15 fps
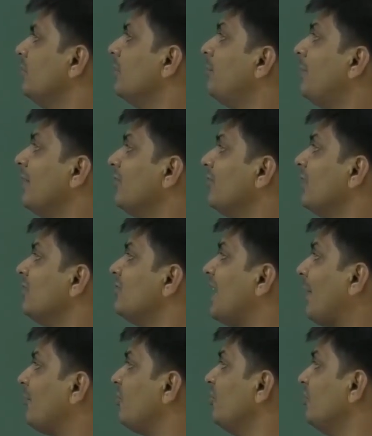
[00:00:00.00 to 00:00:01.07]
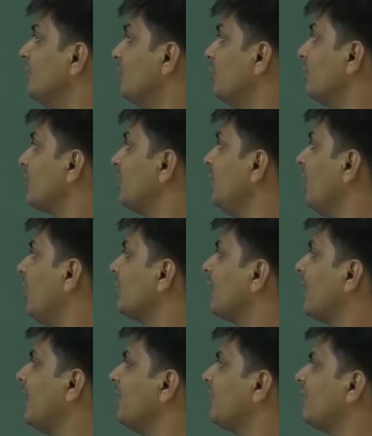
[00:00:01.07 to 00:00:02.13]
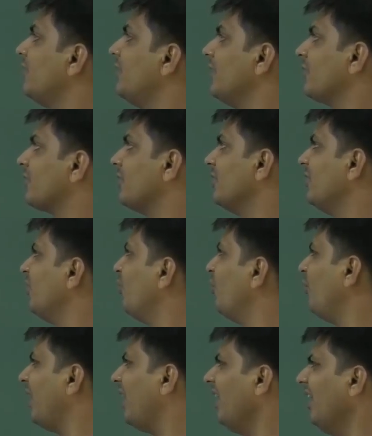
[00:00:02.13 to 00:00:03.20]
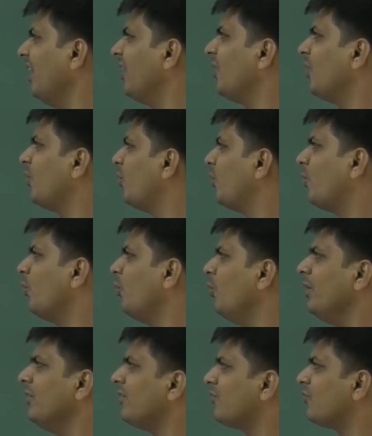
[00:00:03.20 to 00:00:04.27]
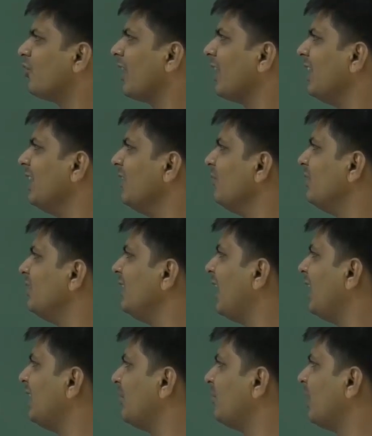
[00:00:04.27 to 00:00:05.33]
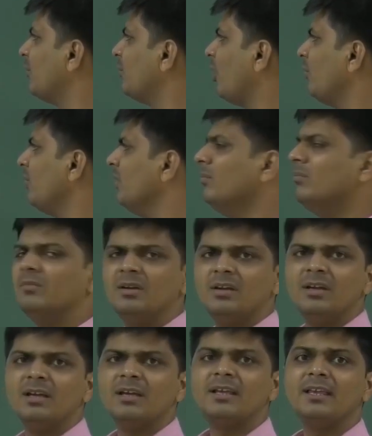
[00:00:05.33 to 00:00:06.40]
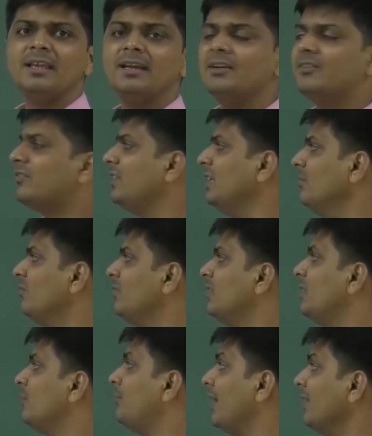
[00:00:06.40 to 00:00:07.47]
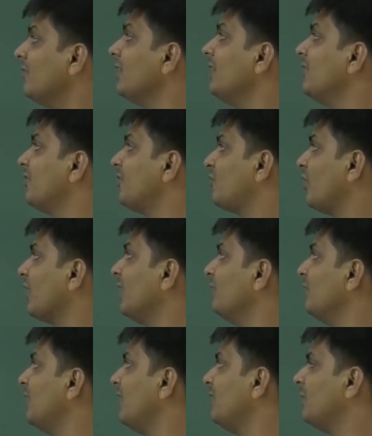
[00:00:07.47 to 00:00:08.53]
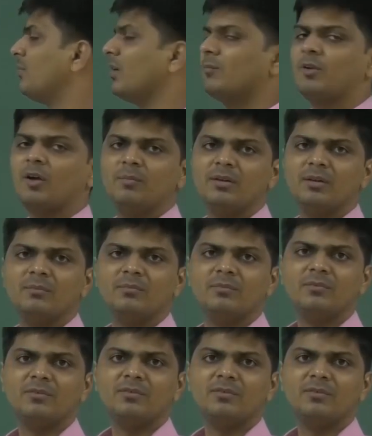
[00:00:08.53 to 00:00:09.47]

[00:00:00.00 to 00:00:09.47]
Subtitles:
The pencil tapped nervously on Kenneth's desk. Well, who is struggling with the algebra problem? Here it seems that the pencil is struggling with the algebra problem,